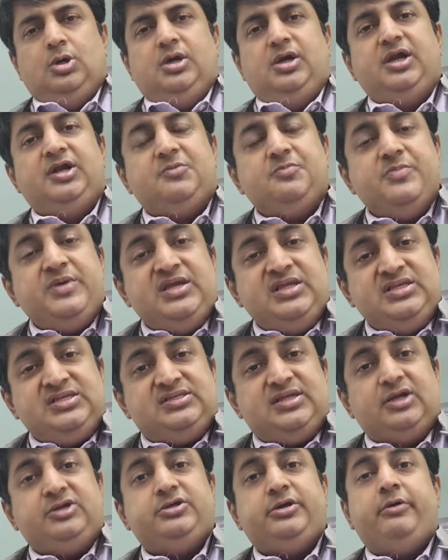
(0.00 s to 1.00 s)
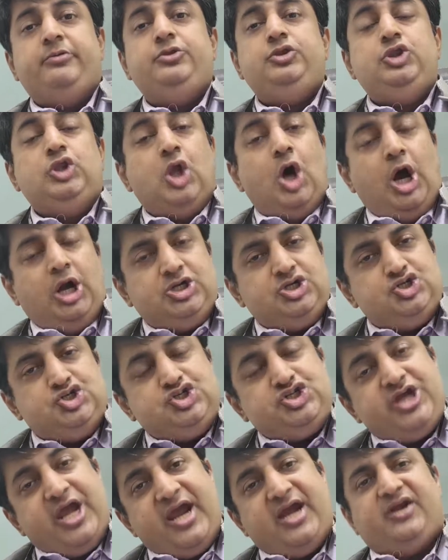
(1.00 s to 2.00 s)
It means that you have
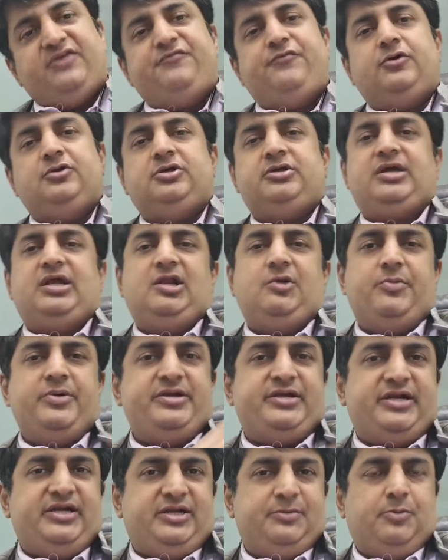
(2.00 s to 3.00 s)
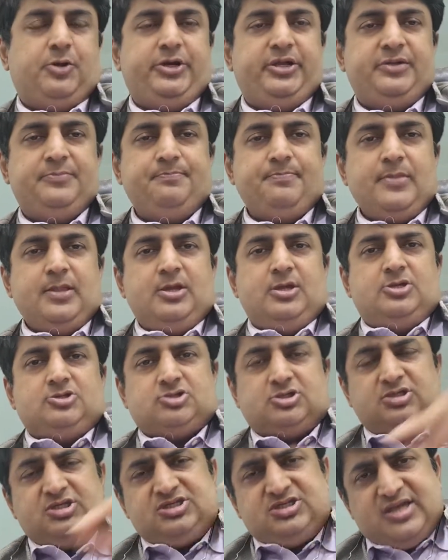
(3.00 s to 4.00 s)
not checked for the relevant antibody.
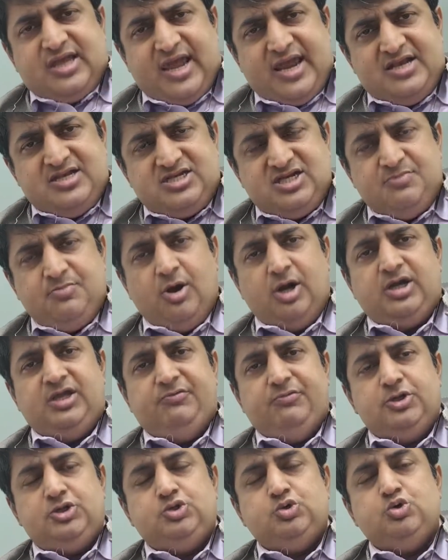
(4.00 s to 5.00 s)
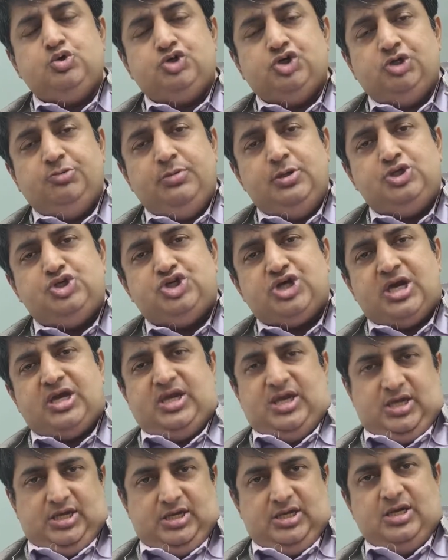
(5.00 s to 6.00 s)
So this antibody which you should be
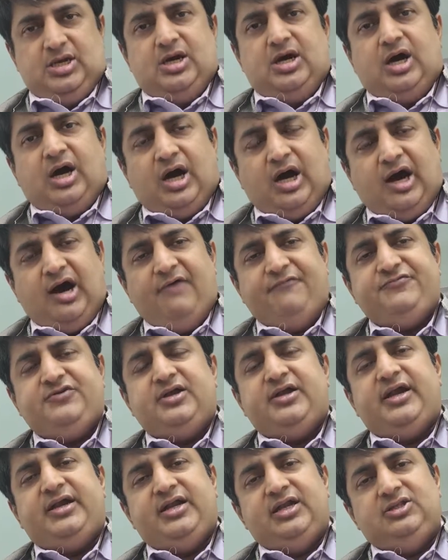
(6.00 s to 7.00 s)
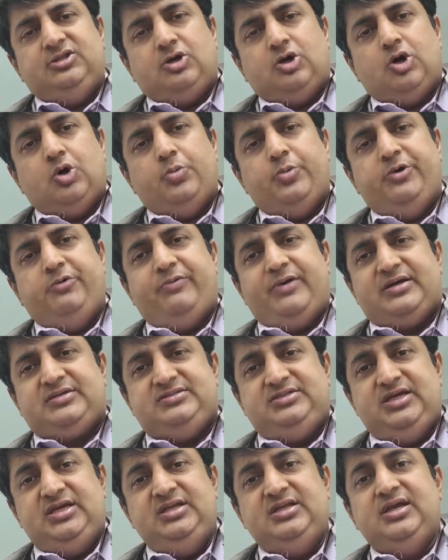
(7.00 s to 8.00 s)
checking after getting the COVID
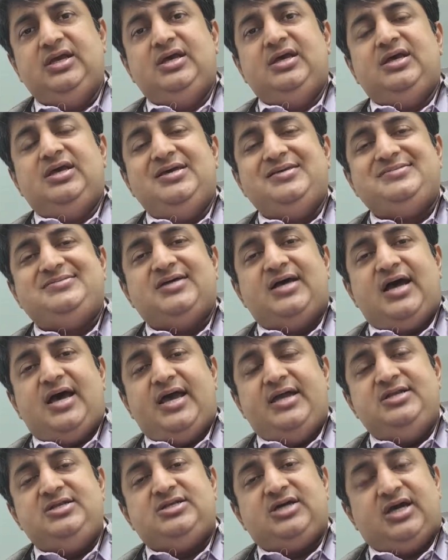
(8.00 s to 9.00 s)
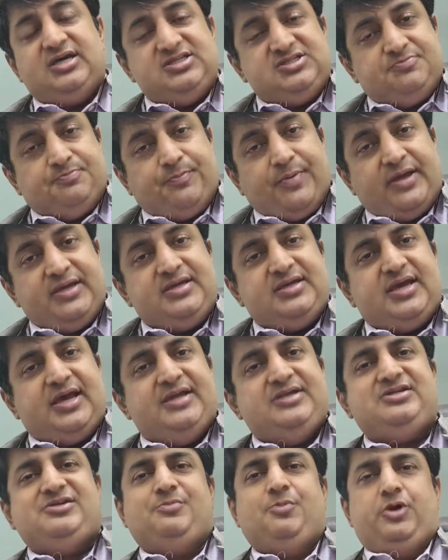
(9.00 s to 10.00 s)
vaccine is the anti-spike
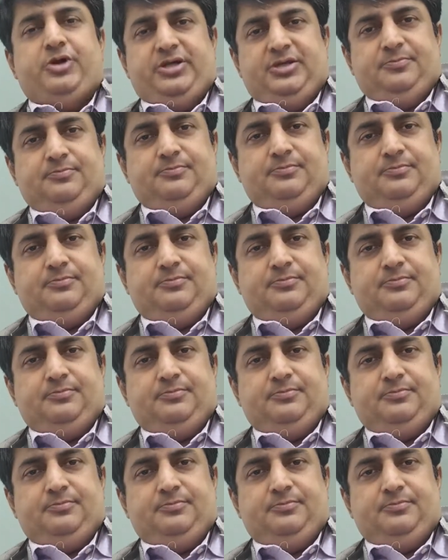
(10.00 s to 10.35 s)
antibody.